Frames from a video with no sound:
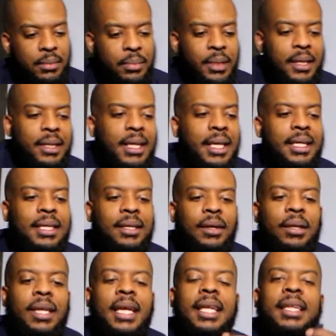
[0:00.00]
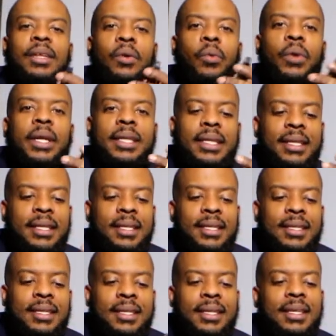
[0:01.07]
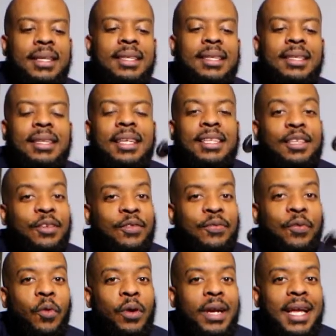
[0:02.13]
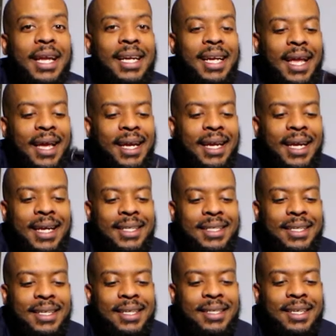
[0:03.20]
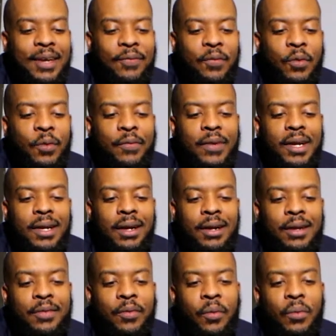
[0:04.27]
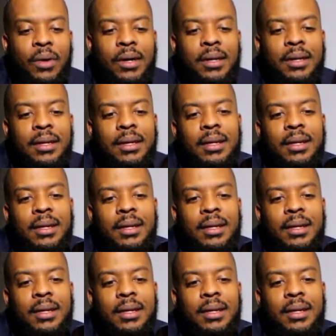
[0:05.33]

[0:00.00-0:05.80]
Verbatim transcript: But look at the look at the width in this. This is $4.99. Like I said, it's like four or five dollars for one.